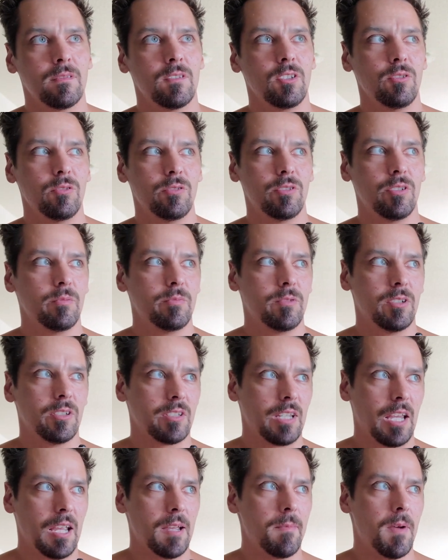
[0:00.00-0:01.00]
YouTube
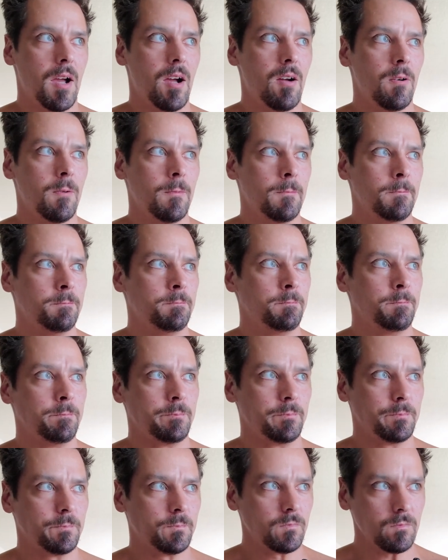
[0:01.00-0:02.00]
just came out
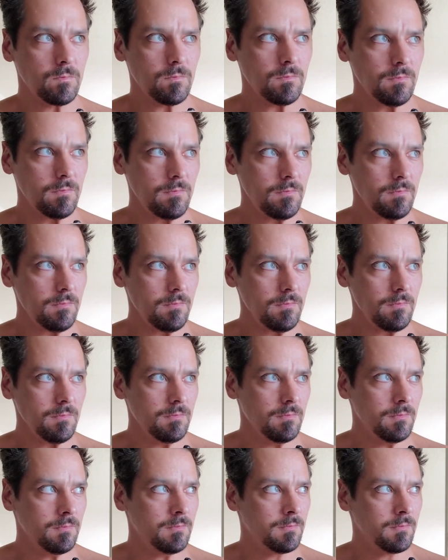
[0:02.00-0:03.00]

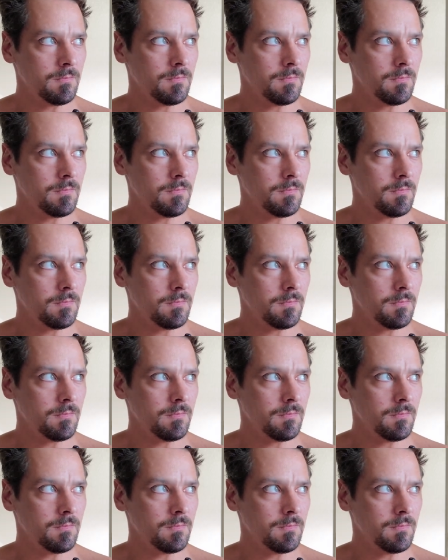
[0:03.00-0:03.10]
and